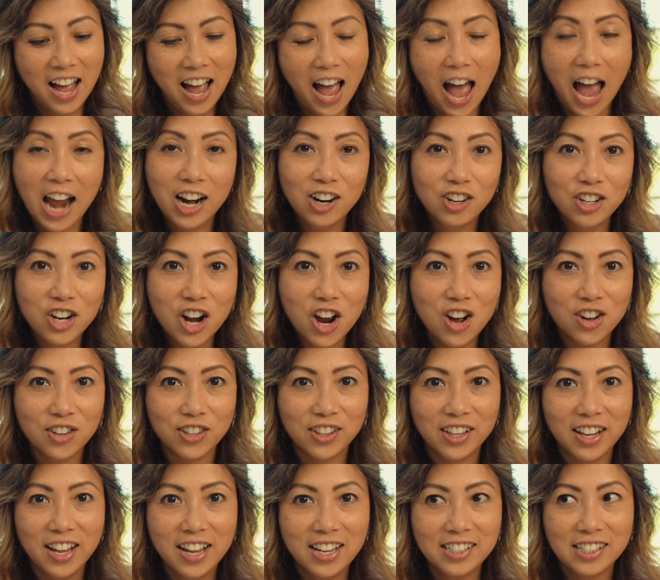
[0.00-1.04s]
I don't know,
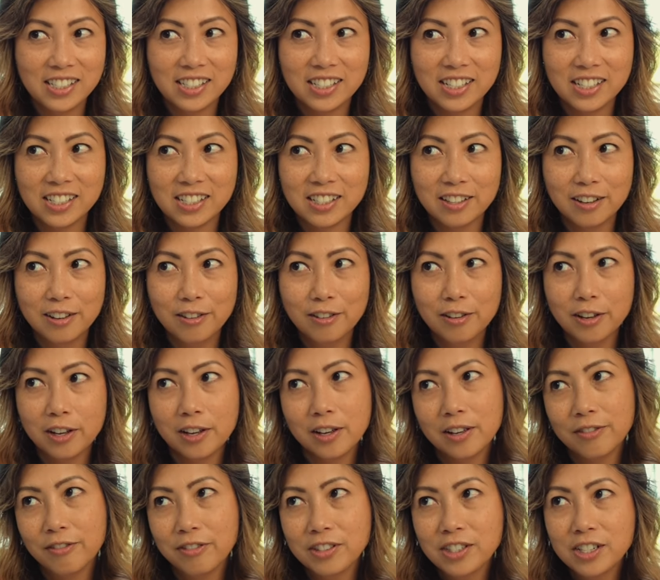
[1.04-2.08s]
it's just
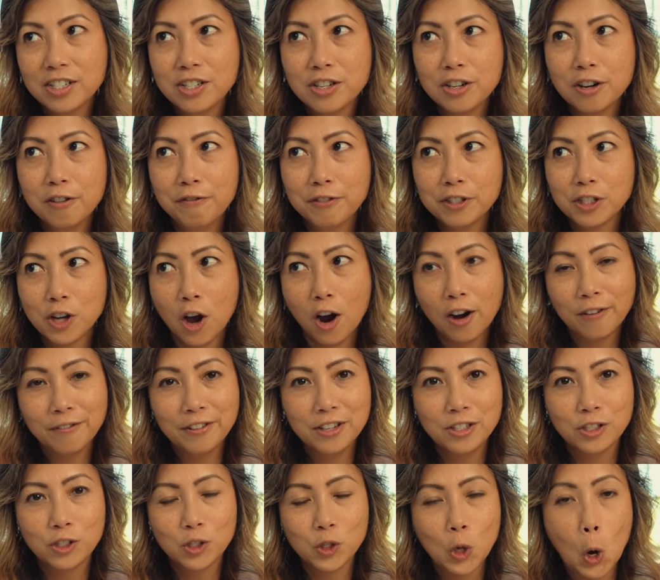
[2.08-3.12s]
digital photography
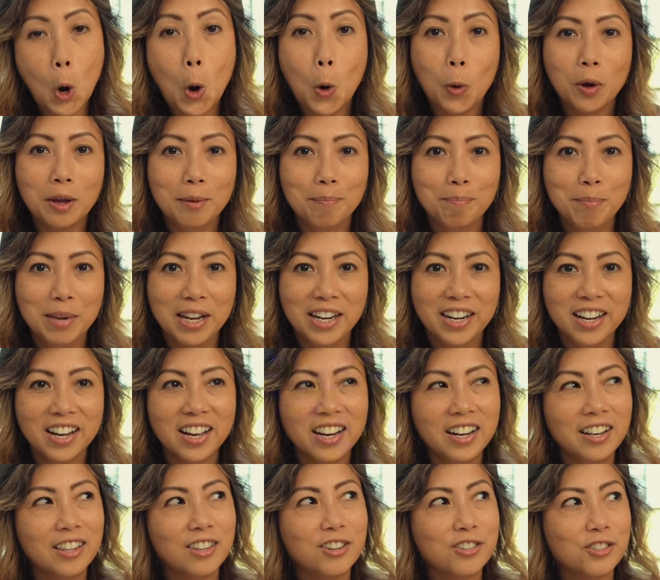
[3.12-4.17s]
is so
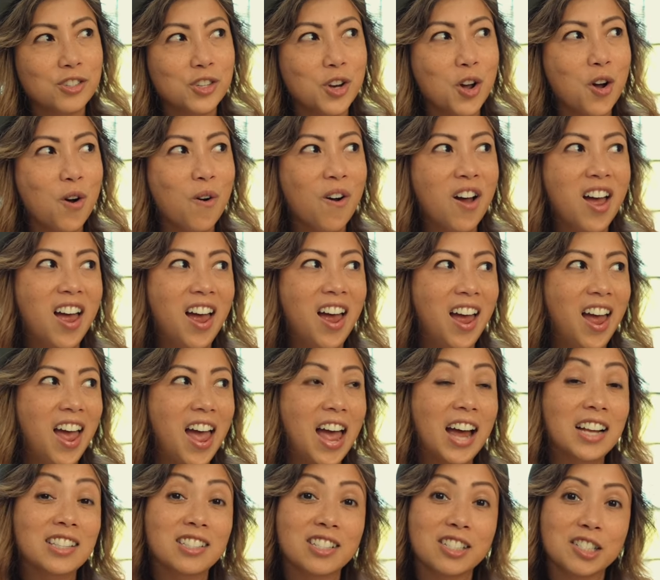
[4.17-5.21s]
immediate and there's no
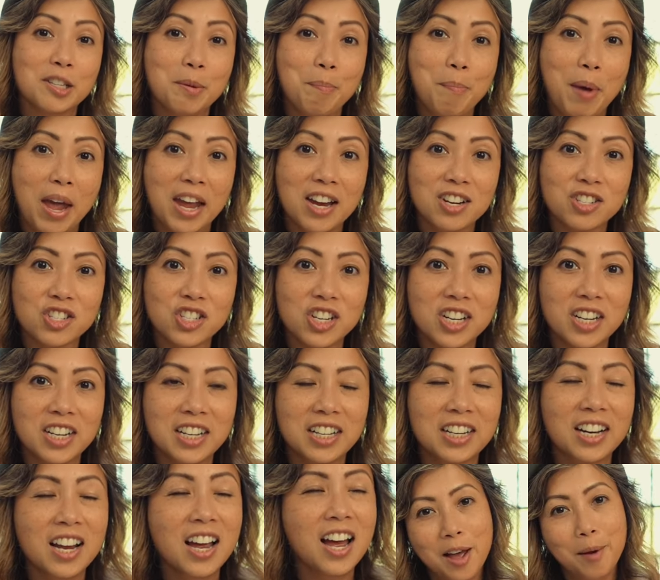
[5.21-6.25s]

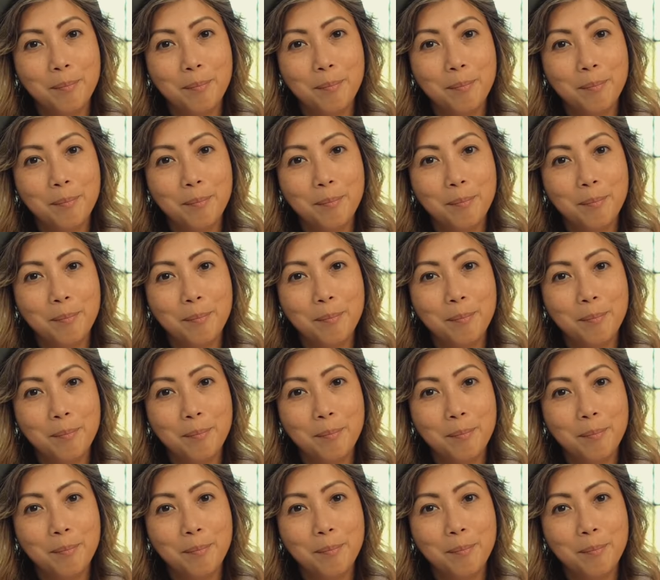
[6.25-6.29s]
anticipation.